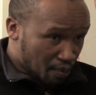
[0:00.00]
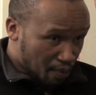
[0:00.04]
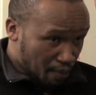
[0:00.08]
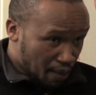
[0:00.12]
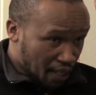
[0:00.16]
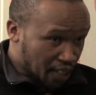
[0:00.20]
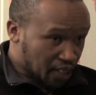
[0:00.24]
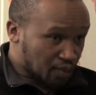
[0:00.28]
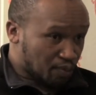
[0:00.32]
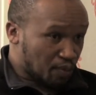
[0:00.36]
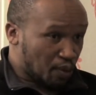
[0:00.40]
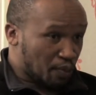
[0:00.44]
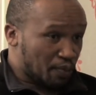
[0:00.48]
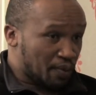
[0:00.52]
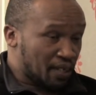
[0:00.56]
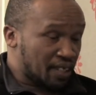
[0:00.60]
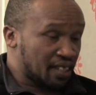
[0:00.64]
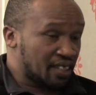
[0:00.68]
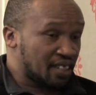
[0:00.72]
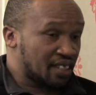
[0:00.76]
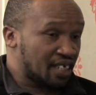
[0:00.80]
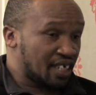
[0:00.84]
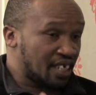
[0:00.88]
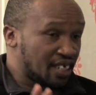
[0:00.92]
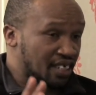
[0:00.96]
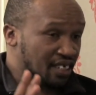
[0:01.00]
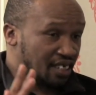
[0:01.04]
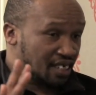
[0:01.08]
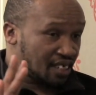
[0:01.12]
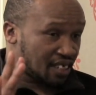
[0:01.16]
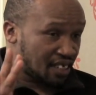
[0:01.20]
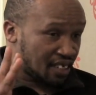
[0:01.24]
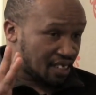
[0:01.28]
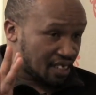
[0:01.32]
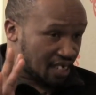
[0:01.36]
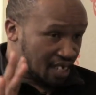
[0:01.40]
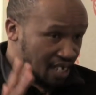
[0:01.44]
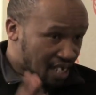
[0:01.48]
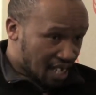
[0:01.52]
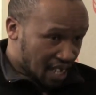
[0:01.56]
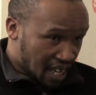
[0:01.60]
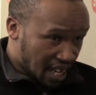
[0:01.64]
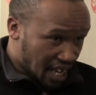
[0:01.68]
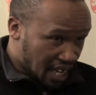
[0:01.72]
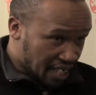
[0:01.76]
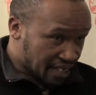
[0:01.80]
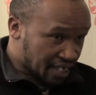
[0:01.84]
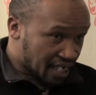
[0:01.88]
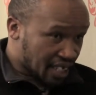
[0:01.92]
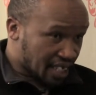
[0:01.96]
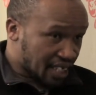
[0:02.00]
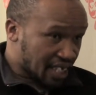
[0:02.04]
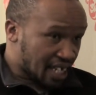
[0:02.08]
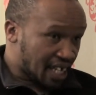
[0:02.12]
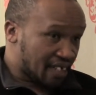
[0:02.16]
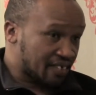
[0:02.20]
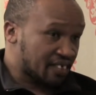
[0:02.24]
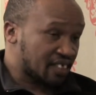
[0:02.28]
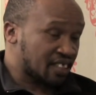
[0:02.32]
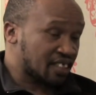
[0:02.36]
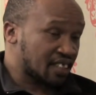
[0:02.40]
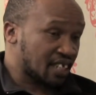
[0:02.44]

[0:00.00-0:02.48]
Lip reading: mass mobilization, underground